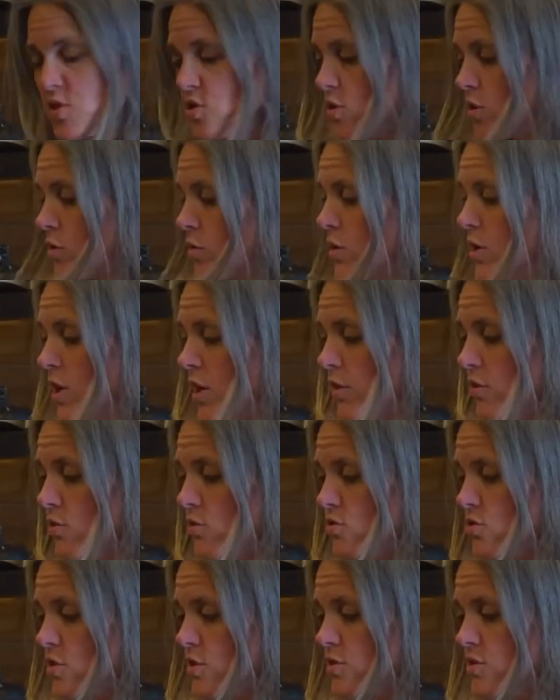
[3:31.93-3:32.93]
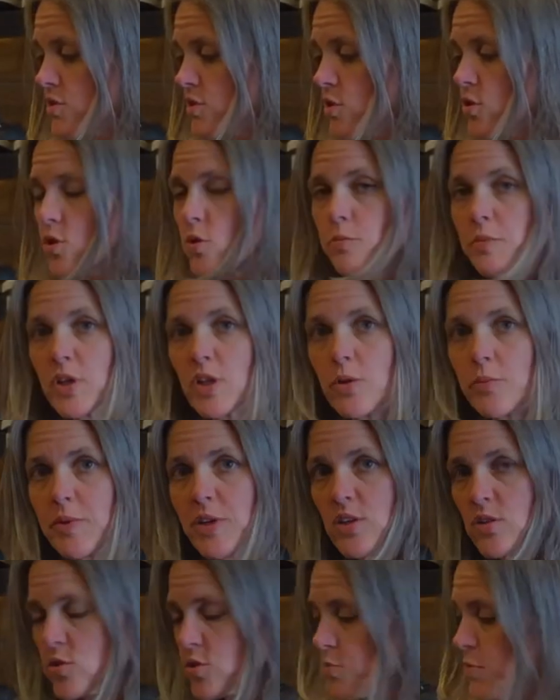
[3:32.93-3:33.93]
So there's 0
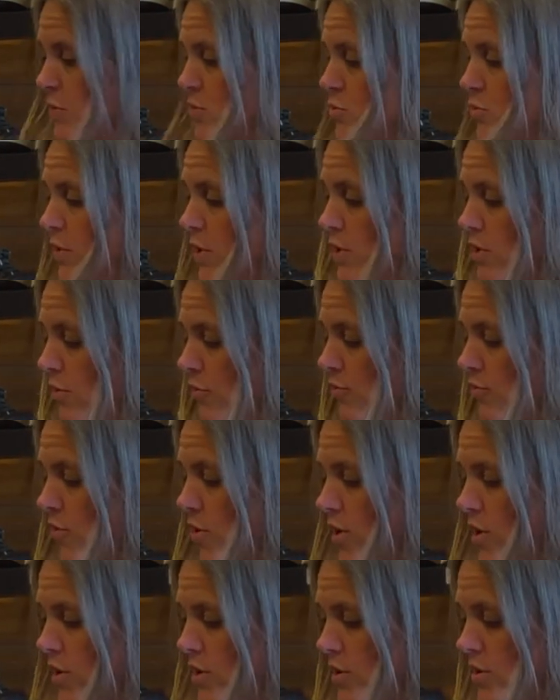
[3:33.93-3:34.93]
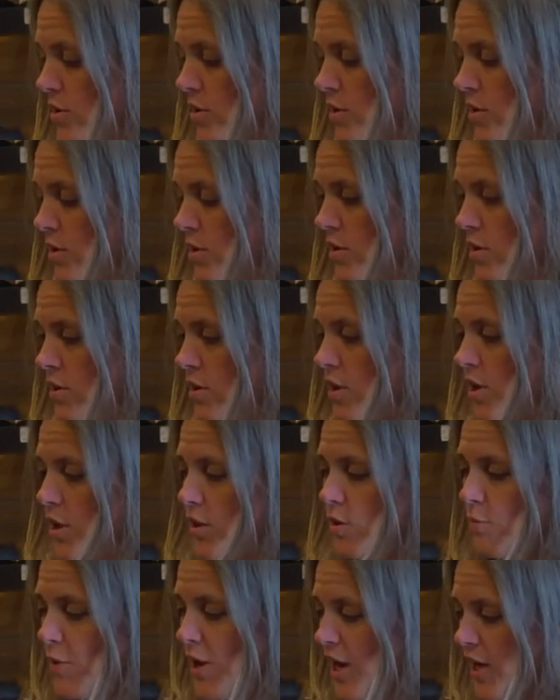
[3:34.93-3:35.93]
millimeters between the front
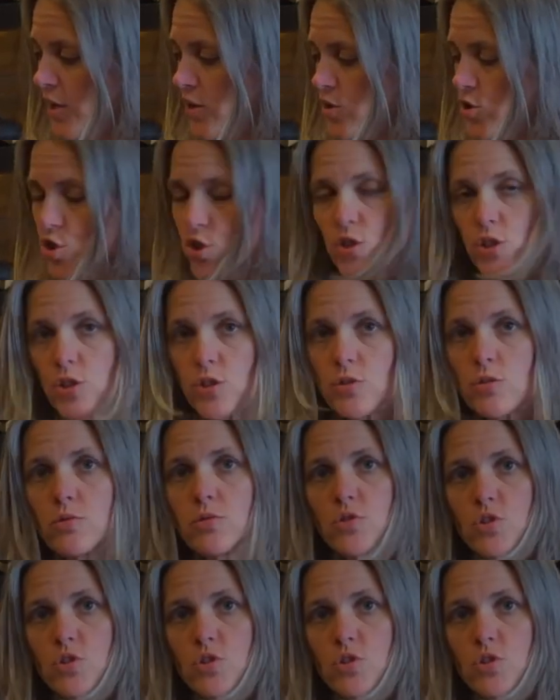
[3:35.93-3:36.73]
and the back of the shoe.